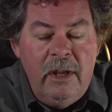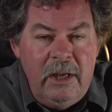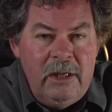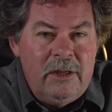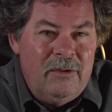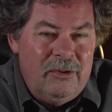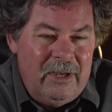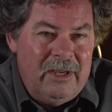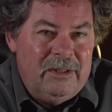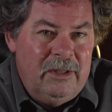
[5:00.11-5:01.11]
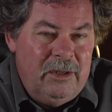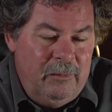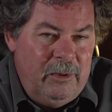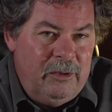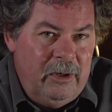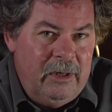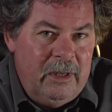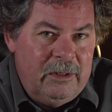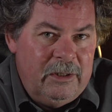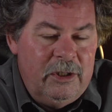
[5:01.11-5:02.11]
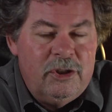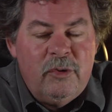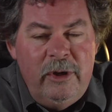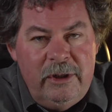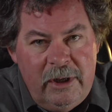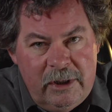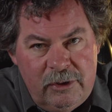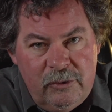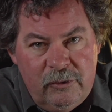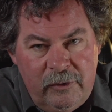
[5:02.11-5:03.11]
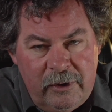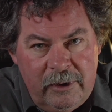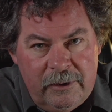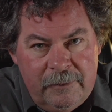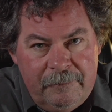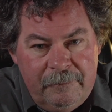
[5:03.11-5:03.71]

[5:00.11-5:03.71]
Each of those has to be treated as a discrete textual variant.